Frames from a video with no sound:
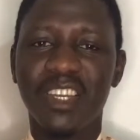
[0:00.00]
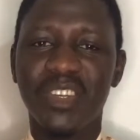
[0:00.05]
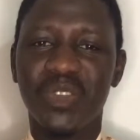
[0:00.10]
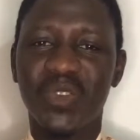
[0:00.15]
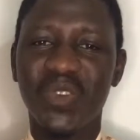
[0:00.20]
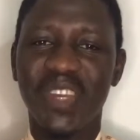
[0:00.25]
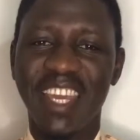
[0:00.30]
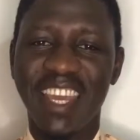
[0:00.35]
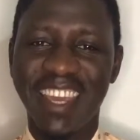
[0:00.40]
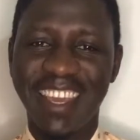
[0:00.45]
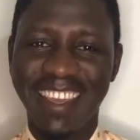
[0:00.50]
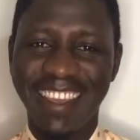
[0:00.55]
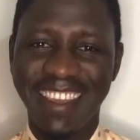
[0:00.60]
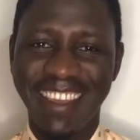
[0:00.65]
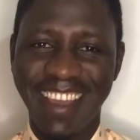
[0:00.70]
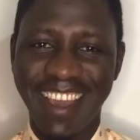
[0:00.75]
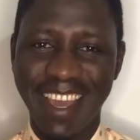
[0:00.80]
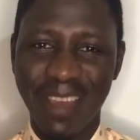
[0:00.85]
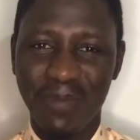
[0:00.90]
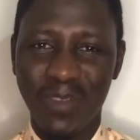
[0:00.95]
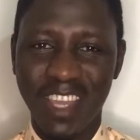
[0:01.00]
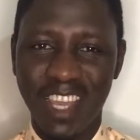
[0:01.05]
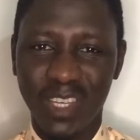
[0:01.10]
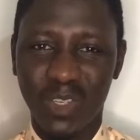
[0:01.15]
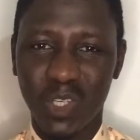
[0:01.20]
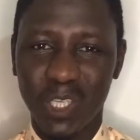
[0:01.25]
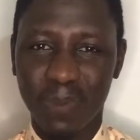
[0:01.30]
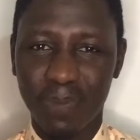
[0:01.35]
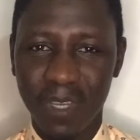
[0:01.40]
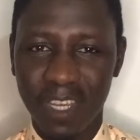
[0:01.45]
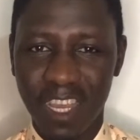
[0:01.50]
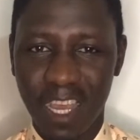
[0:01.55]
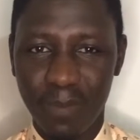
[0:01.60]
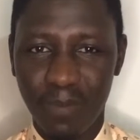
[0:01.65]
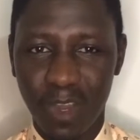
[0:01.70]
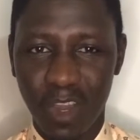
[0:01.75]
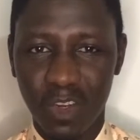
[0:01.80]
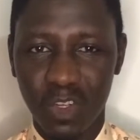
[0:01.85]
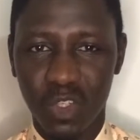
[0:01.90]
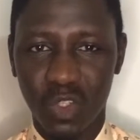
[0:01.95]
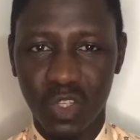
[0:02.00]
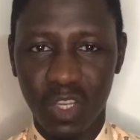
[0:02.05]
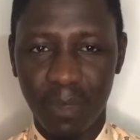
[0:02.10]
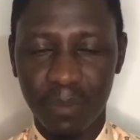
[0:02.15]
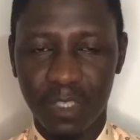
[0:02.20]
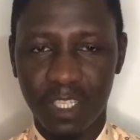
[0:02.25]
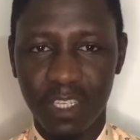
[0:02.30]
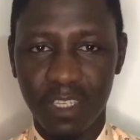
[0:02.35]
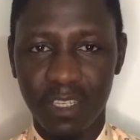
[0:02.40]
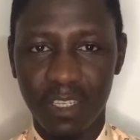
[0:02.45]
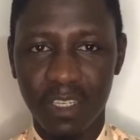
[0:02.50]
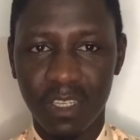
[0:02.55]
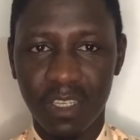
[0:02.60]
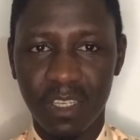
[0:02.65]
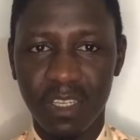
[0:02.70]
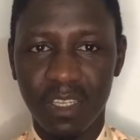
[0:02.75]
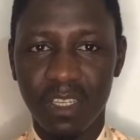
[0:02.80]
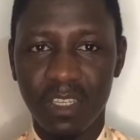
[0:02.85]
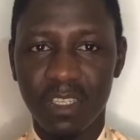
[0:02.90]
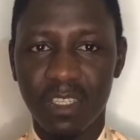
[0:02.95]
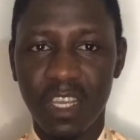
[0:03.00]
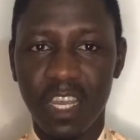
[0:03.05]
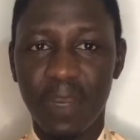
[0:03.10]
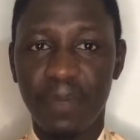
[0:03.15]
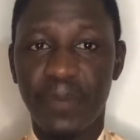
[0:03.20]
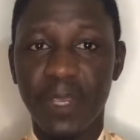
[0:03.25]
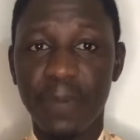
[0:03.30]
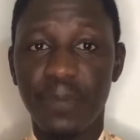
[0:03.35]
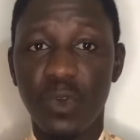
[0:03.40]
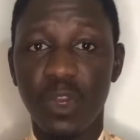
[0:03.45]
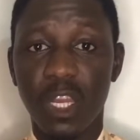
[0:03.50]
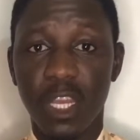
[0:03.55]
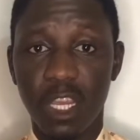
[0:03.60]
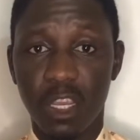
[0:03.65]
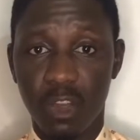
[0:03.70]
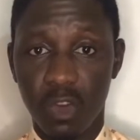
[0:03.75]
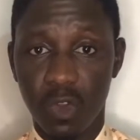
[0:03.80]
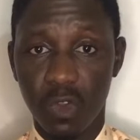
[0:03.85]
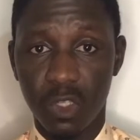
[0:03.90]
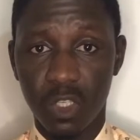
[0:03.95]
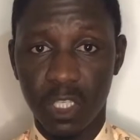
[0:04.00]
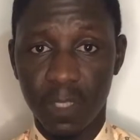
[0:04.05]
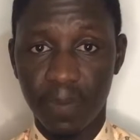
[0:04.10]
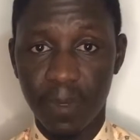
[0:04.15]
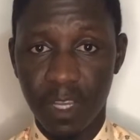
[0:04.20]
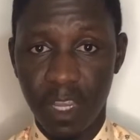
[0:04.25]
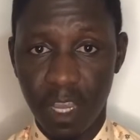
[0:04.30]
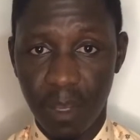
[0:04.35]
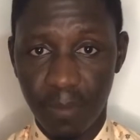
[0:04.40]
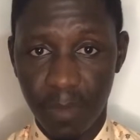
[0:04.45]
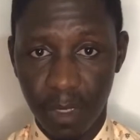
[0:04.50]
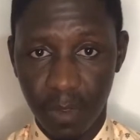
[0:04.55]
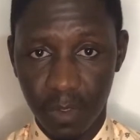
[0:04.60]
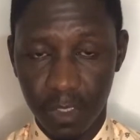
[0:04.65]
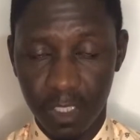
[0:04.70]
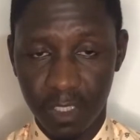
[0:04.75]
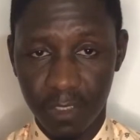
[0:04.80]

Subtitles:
Today I am here to speak about something that people ignore to speak about.